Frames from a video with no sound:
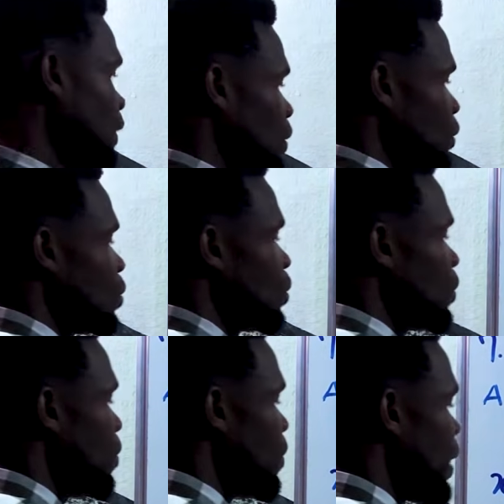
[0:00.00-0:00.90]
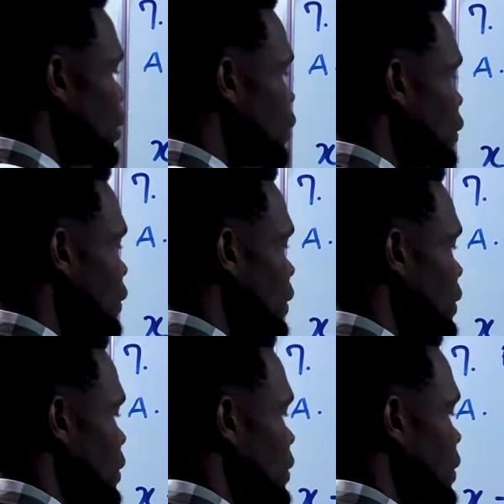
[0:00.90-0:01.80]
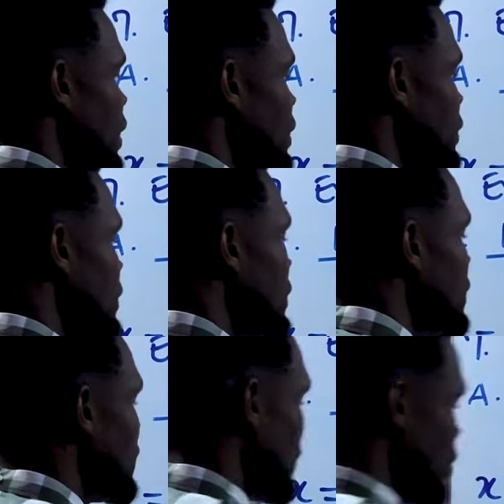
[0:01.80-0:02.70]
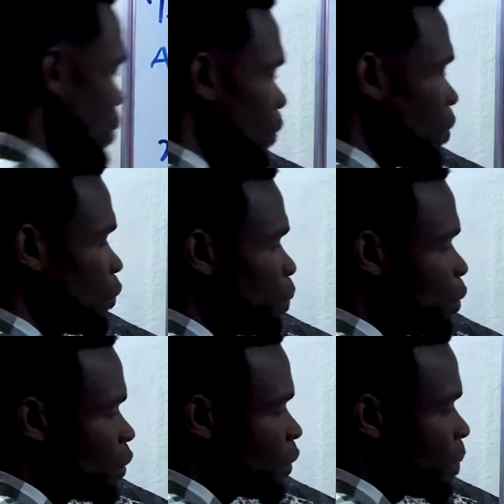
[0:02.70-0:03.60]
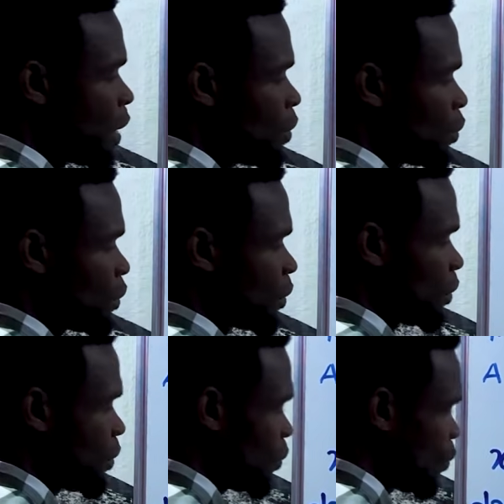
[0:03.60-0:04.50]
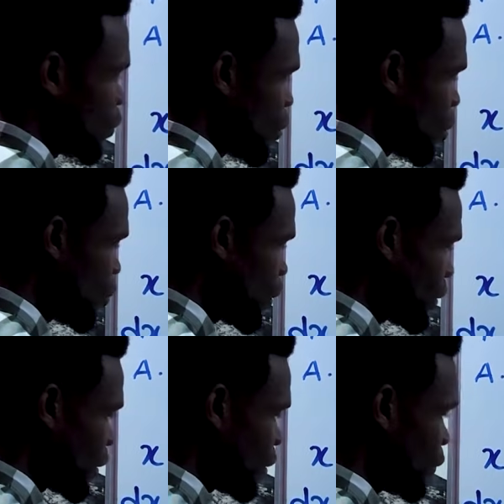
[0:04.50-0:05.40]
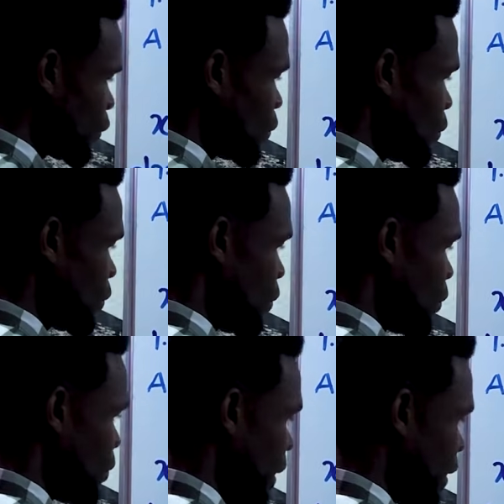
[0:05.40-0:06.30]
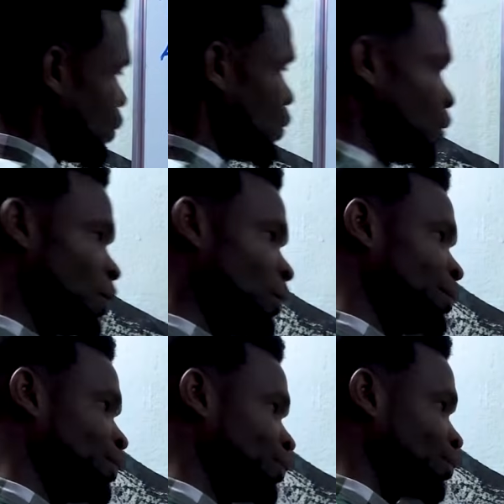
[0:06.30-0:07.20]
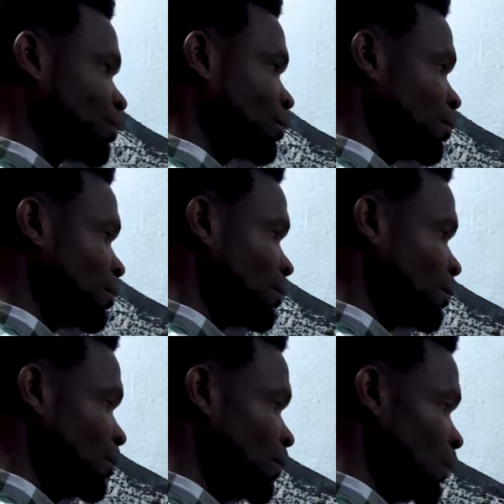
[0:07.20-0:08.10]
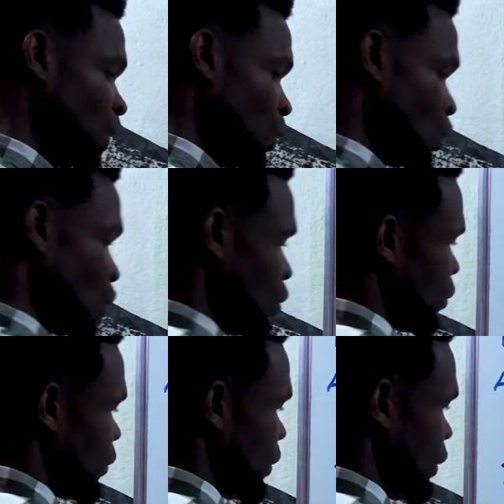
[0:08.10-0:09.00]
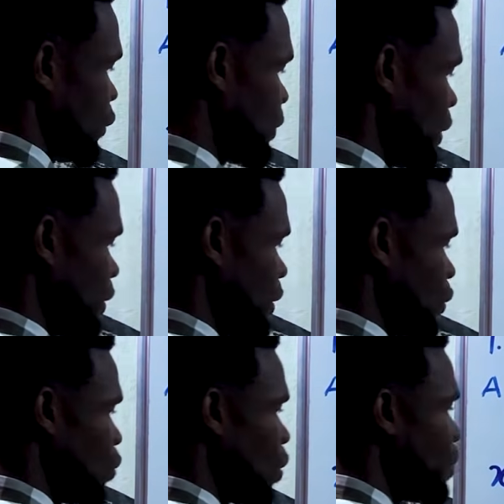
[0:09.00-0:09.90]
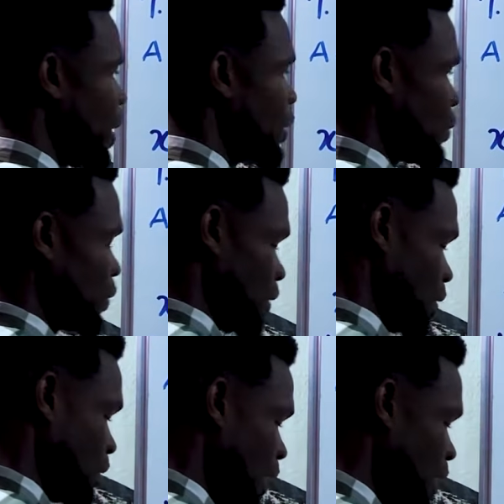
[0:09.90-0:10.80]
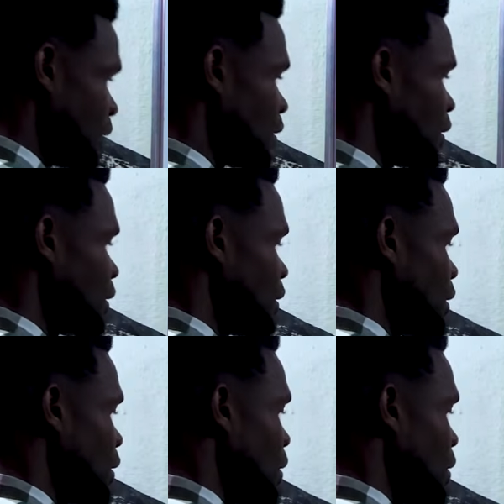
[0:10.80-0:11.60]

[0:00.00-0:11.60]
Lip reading: So minus sin t. Of course, plus minus will always give you minus. So this place is 1 minus sin t.